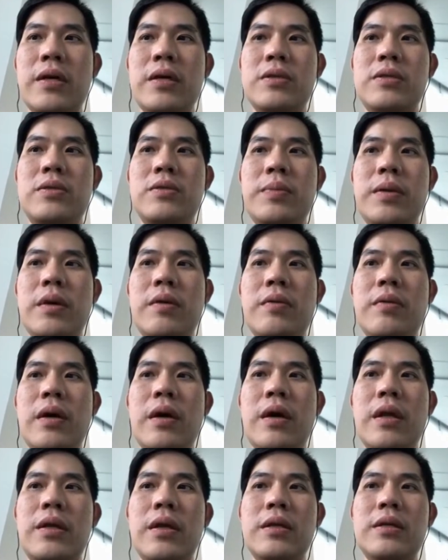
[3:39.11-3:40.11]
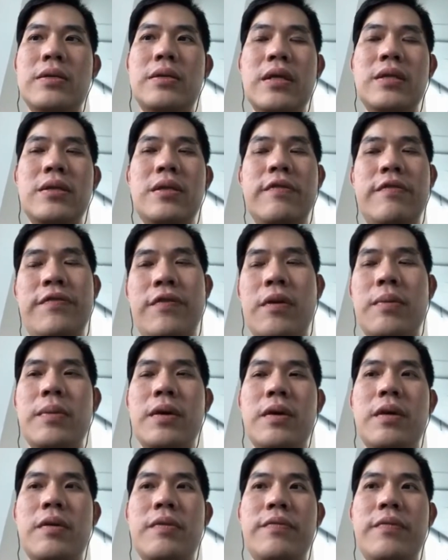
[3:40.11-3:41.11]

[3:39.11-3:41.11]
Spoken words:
it should be that is actually the former